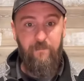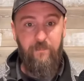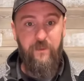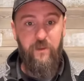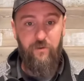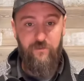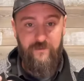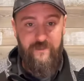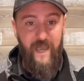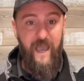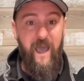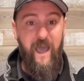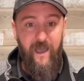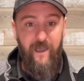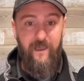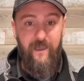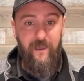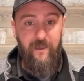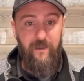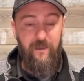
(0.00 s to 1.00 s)
you're
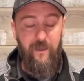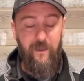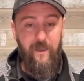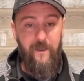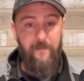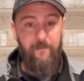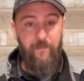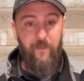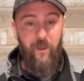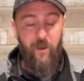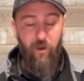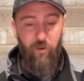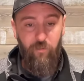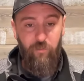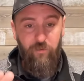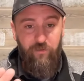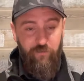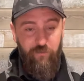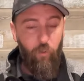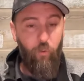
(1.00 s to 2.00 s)
dying on
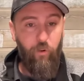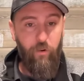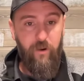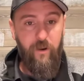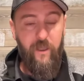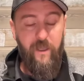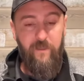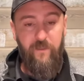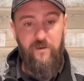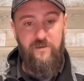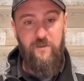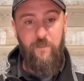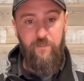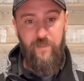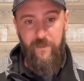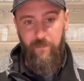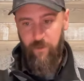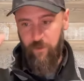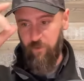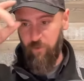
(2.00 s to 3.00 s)
the sword. There's a
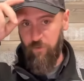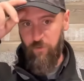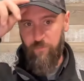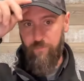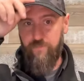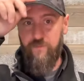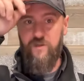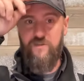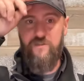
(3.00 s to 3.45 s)
biblical, there's